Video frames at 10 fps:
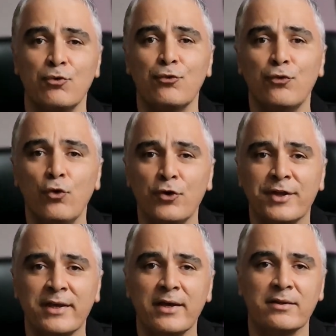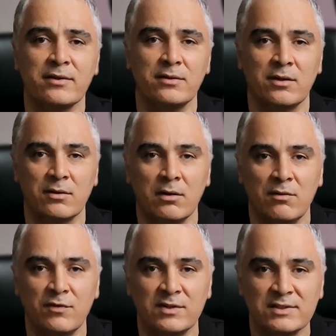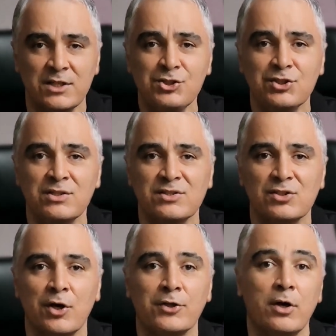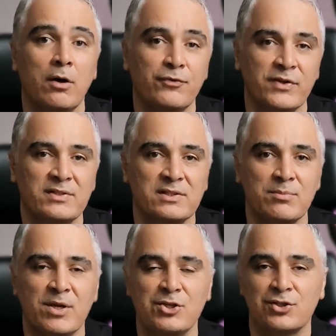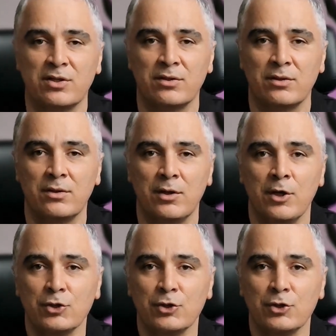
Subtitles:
forget the conversation side of the estimation.